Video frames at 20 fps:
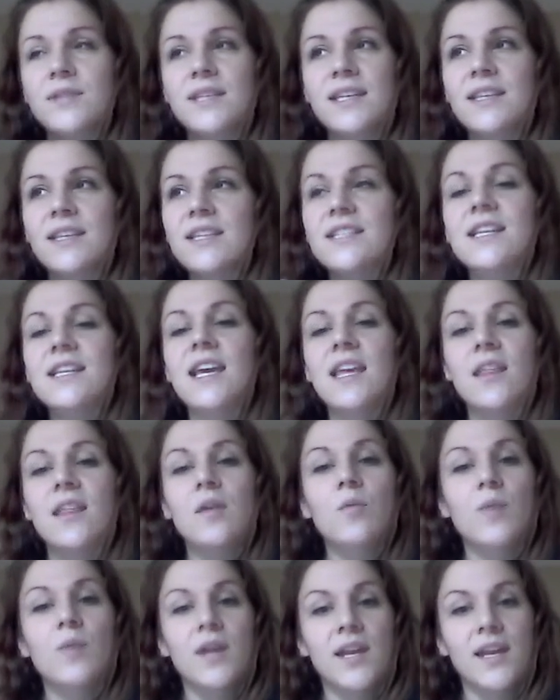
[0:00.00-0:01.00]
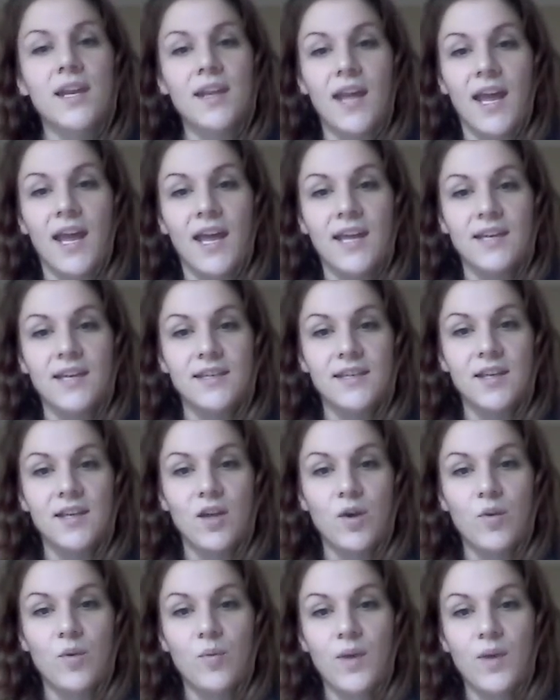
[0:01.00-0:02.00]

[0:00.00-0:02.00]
like the day that wouldn't end,